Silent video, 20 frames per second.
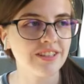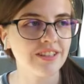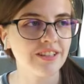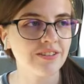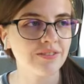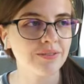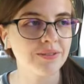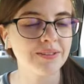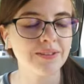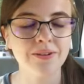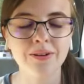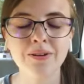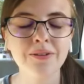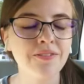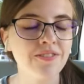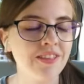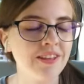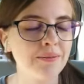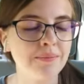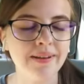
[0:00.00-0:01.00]
Well, the whole
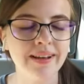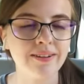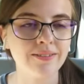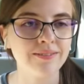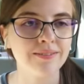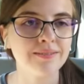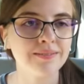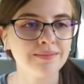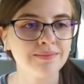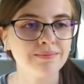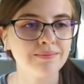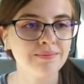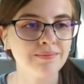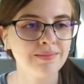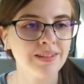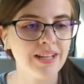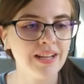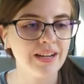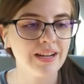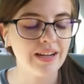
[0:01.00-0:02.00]
thing about
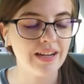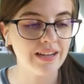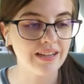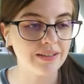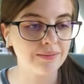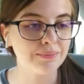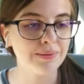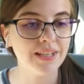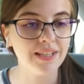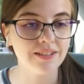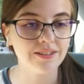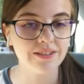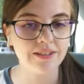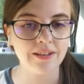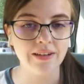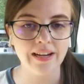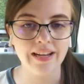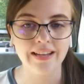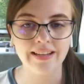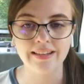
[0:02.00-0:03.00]
Peter
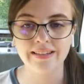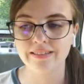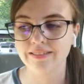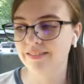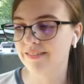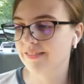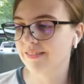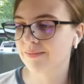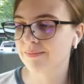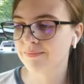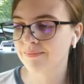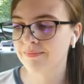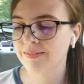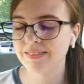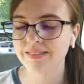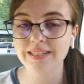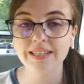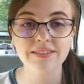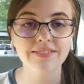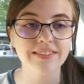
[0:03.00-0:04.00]
and
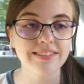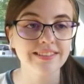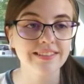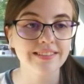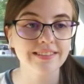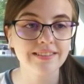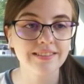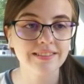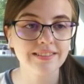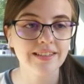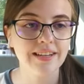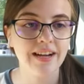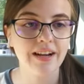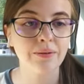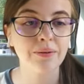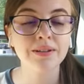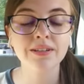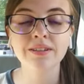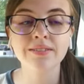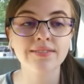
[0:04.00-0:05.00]
Steven, I
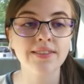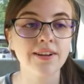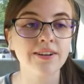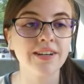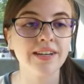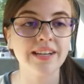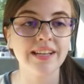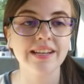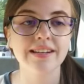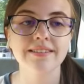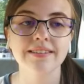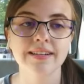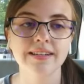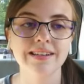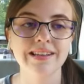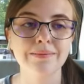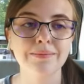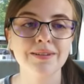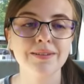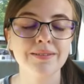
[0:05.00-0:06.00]
wonder if they're going to get a
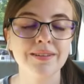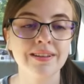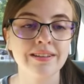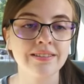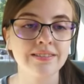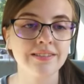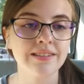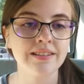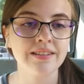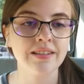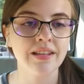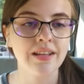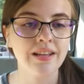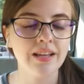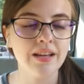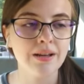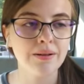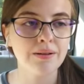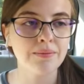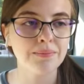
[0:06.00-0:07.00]
dynamic, because
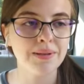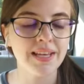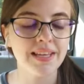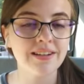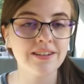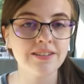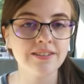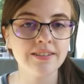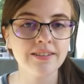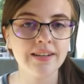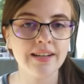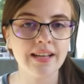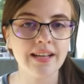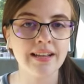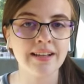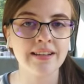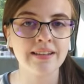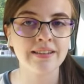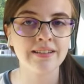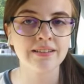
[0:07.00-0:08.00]
Peter
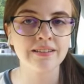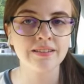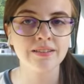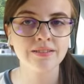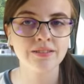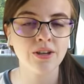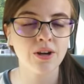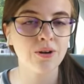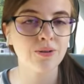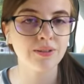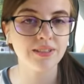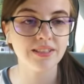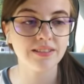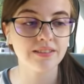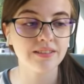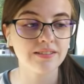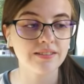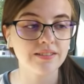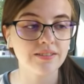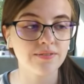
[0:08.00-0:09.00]
and
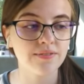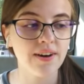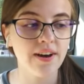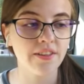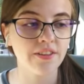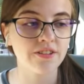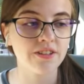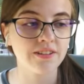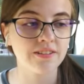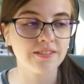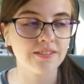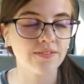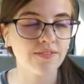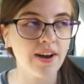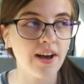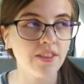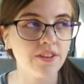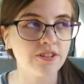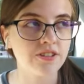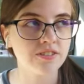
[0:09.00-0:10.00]
Tony's
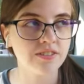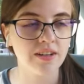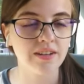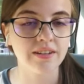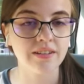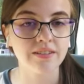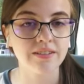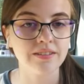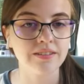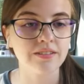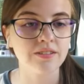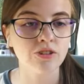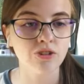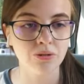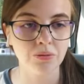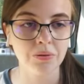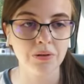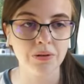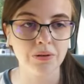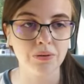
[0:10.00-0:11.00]
father-son
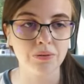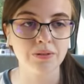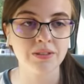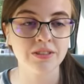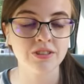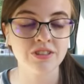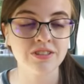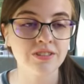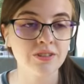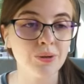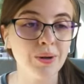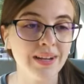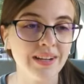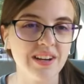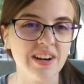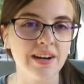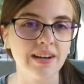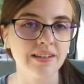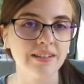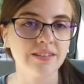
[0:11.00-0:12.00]
duo is just so
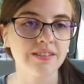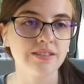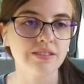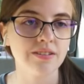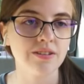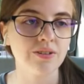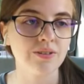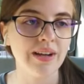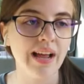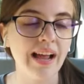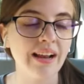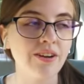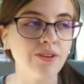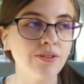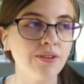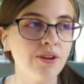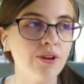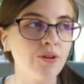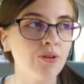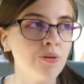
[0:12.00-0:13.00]
iconic, so I don't
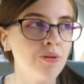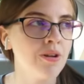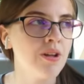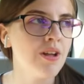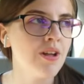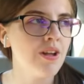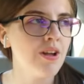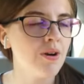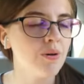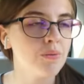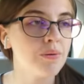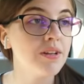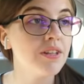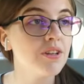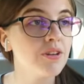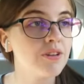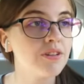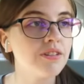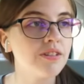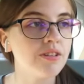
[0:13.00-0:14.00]
know what you
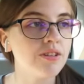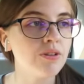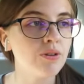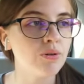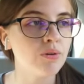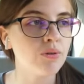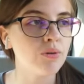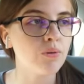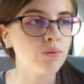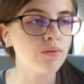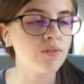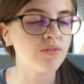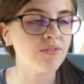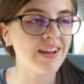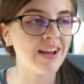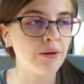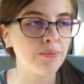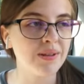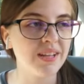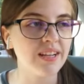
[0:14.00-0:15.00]
could do with
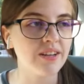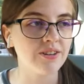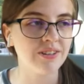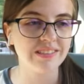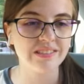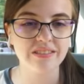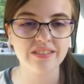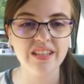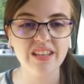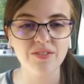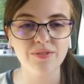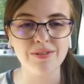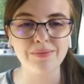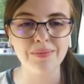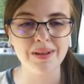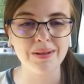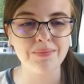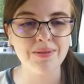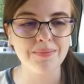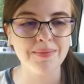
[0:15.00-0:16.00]
now Peter and Steven.
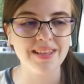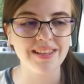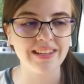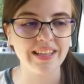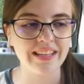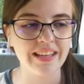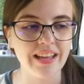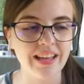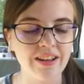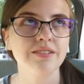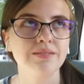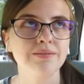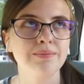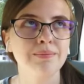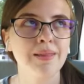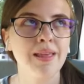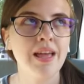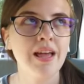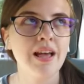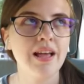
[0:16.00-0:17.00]
Maybe be like
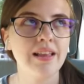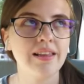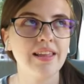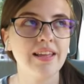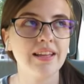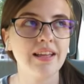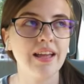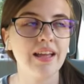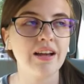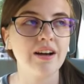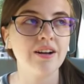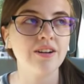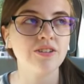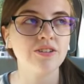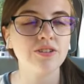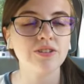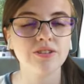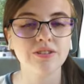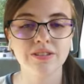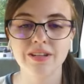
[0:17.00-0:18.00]
a
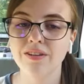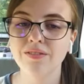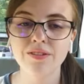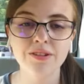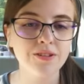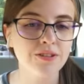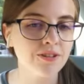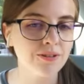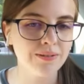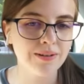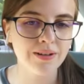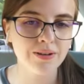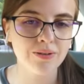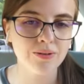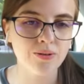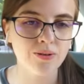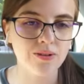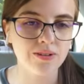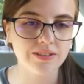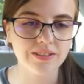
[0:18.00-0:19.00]
uncle-nephew duo,
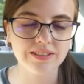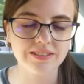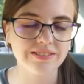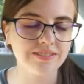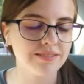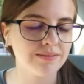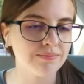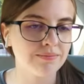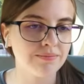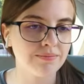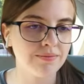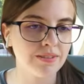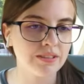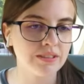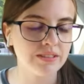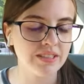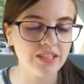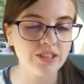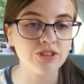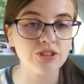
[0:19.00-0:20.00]
or just a
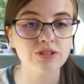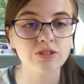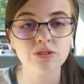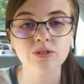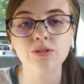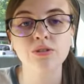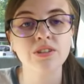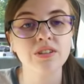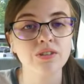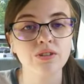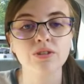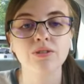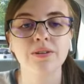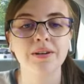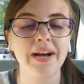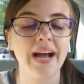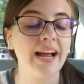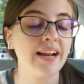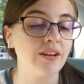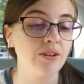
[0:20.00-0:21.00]
teacher-student duo.
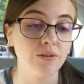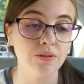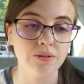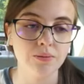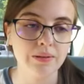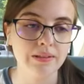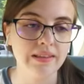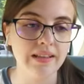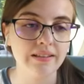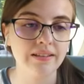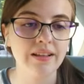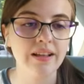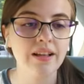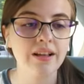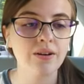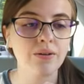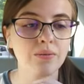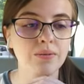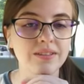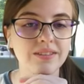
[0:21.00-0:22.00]
I don't know
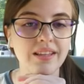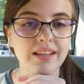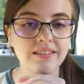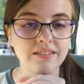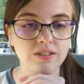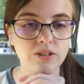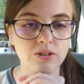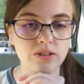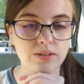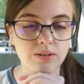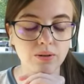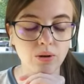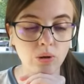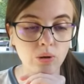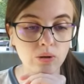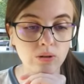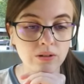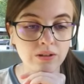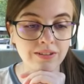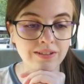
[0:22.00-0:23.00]
what that's going to
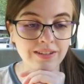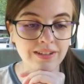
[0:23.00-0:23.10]
hold.